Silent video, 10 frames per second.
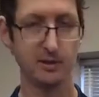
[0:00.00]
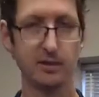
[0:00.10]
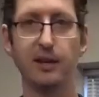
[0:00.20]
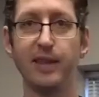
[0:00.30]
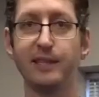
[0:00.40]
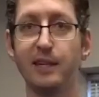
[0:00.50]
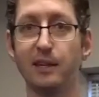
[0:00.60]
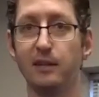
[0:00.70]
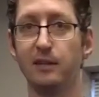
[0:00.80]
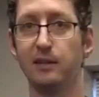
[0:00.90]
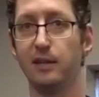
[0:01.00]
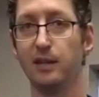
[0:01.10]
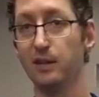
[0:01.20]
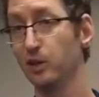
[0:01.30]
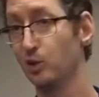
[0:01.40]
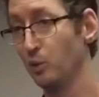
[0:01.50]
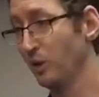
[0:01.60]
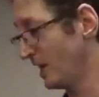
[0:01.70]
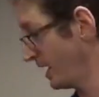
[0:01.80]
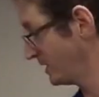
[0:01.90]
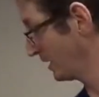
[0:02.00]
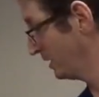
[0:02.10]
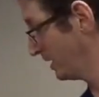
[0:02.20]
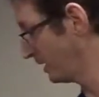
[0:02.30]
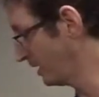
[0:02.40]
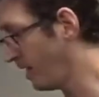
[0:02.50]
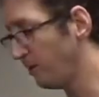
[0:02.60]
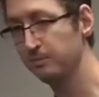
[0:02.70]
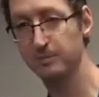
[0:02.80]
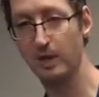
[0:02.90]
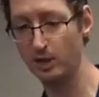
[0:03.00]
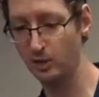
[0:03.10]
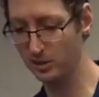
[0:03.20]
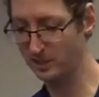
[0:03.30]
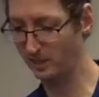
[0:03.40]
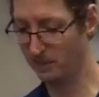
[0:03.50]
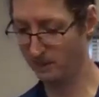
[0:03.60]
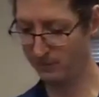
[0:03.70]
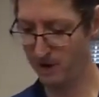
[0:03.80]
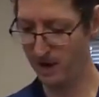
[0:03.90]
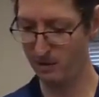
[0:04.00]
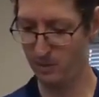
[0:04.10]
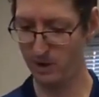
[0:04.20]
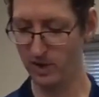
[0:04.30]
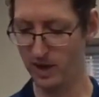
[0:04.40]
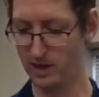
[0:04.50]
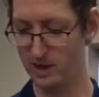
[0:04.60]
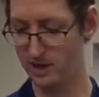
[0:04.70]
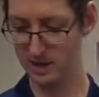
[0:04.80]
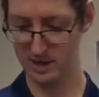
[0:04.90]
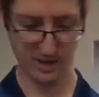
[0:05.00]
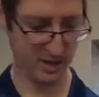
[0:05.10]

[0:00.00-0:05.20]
and that's it. And it looks really nice and clean. Now I'm going to do the same thing for my hot water line. Put